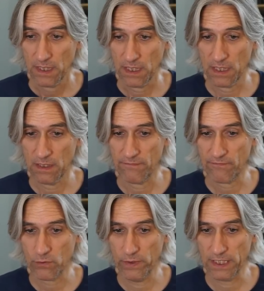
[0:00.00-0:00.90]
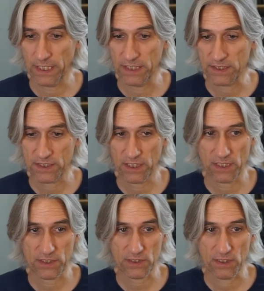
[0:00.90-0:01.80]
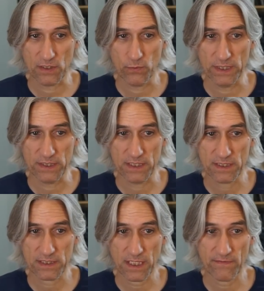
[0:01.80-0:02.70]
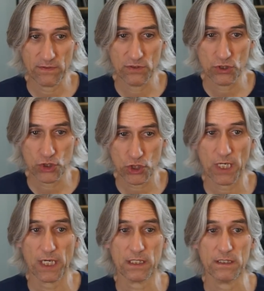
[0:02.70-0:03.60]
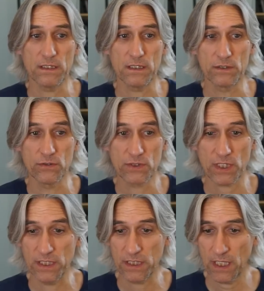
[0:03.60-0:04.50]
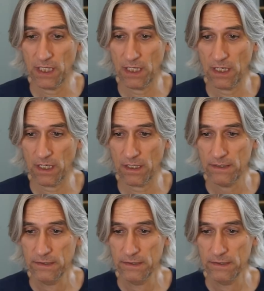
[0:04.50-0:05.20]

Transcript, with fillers: If queen a six, then queen d seven, check, and then you take here.